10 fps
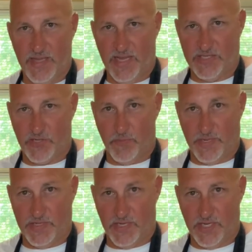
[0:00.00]
It's going to
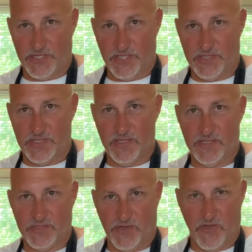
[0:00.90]
be delicious,
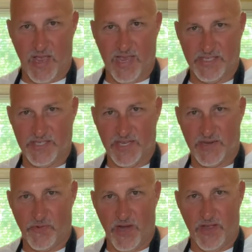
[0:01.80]
so you guys
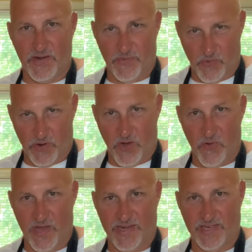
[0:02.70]
stick around and we'll
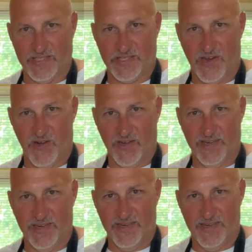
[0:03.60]
go ahead and get started.